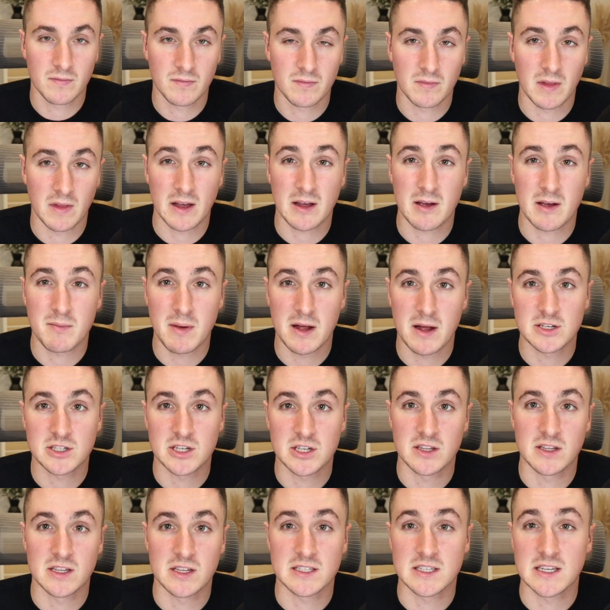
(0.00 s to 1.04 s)
Like I
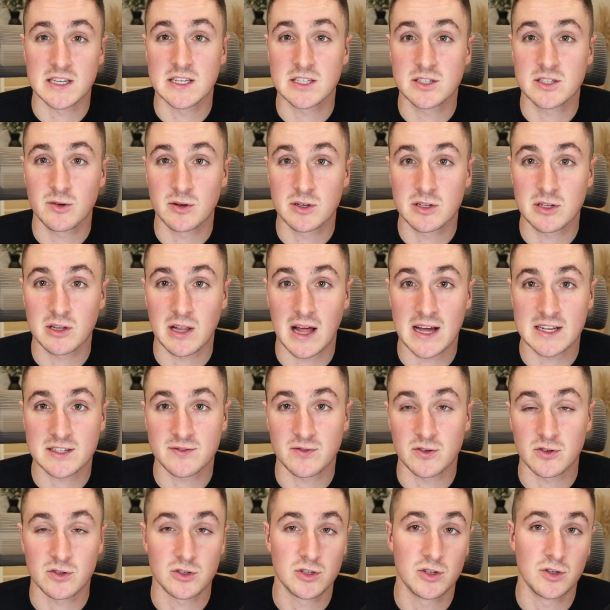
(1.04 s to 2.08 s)
mentioned, this is going to last
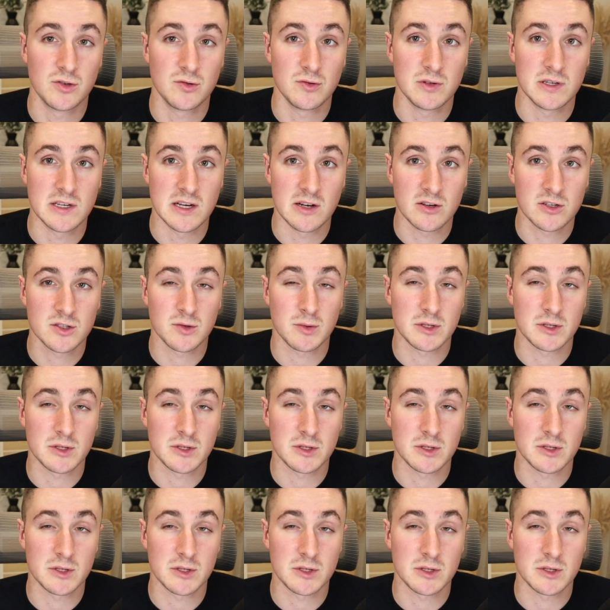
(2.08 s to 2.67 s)
for 2 years,